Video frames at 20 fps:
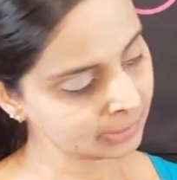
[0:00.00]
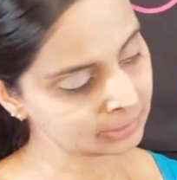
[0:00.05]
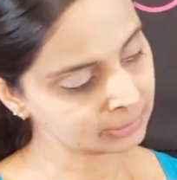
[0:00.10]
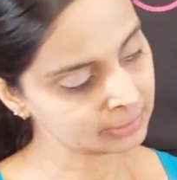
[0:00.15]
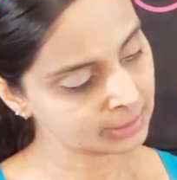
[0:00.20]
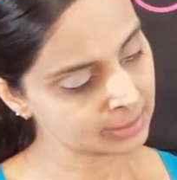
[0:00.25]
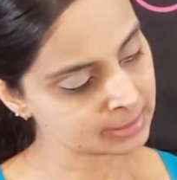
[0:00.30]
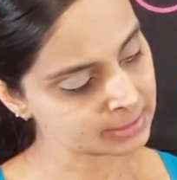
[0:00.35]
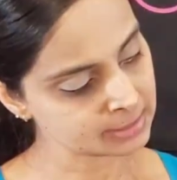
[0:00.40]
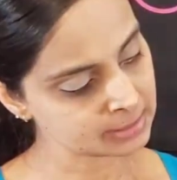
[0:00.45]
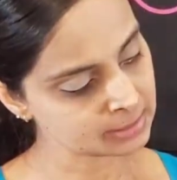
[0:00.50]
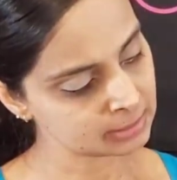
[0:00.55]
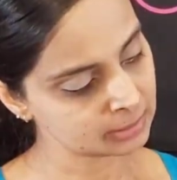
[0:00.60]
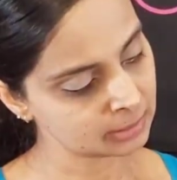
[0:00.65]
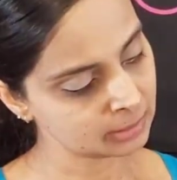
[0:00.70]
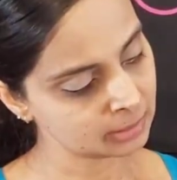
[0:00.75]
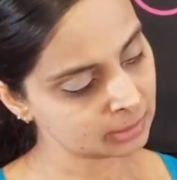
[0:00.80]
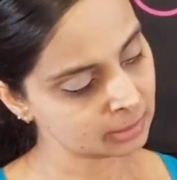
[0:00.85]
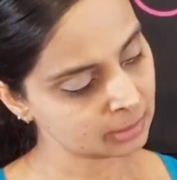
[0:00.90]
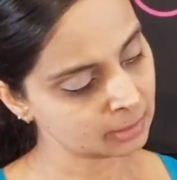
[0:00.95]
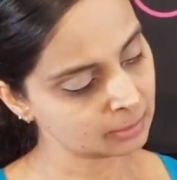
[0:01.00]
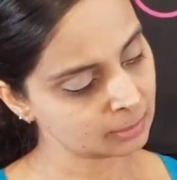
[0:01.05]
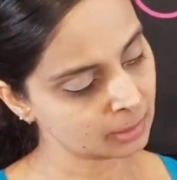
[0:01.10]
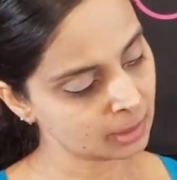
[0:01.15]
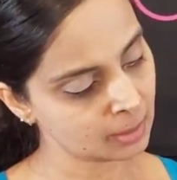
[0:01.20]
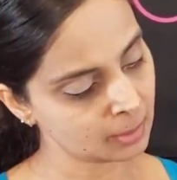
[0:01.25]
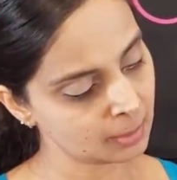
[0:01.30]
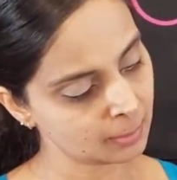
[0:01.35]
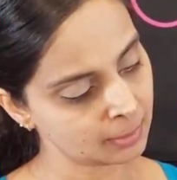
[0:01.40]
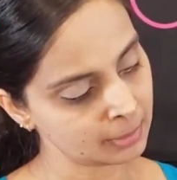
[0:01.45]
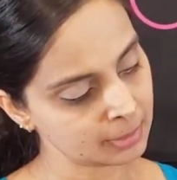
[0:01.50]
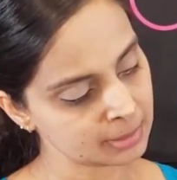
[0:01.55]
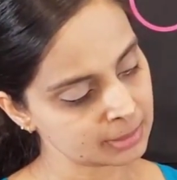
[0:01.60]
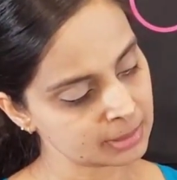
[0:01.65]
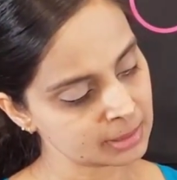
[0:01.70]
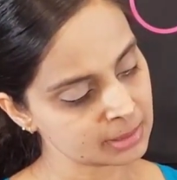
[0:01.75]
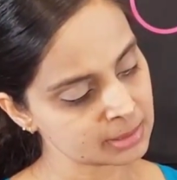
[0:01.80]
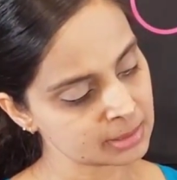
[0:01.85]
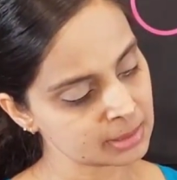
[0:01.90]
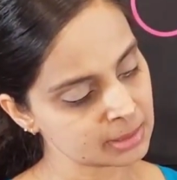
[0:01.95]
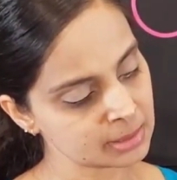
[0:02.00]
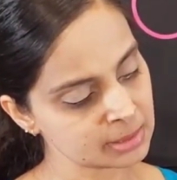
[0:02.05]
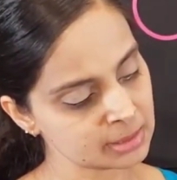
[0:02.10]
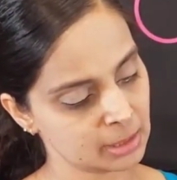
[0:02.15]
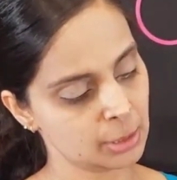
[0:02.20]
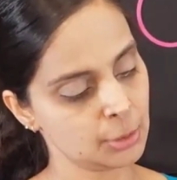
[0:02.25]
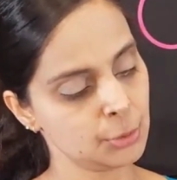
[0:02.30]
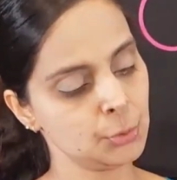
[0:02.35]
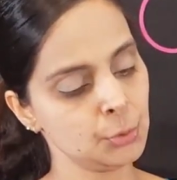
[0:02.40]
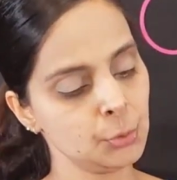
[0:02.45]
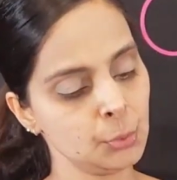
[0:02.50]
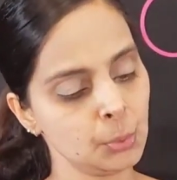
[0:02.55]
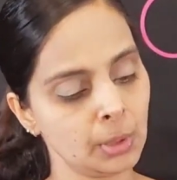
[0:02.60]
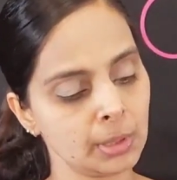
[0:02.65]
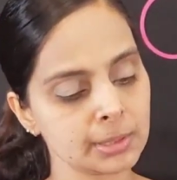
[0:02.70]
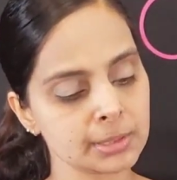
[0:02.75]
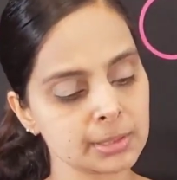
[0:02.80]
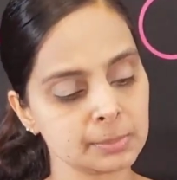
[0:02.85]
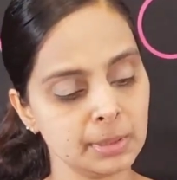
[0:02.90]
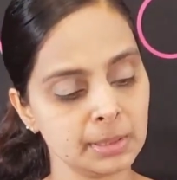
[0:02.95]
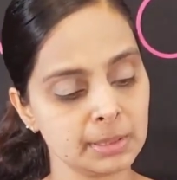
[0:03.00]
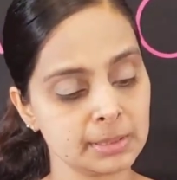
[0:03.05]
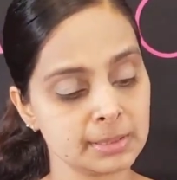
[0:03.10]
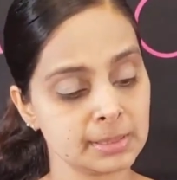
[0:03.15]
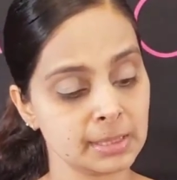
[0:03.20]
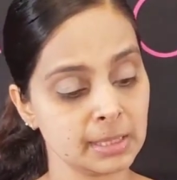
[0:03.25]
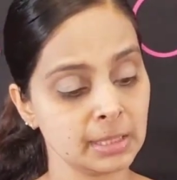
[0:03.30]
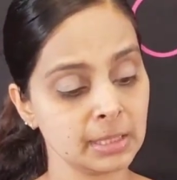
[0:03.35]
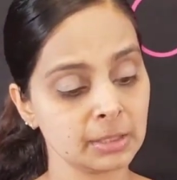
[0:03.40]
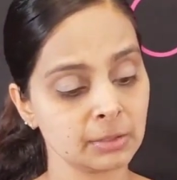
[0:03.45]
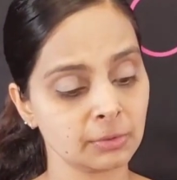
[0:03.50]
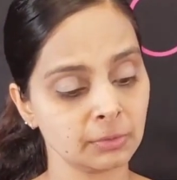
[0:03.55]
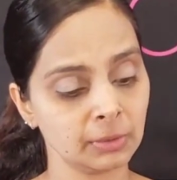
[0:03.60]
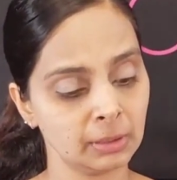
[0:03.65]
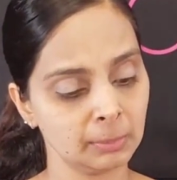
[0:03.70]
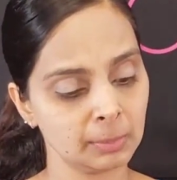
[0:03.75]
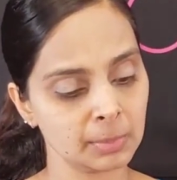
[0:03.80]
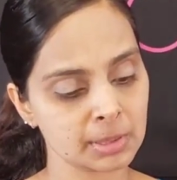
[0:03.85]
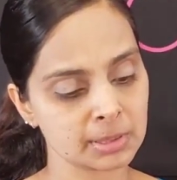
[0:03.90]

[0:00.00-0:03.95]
Let's see. This is the new Ultimate Day Cream.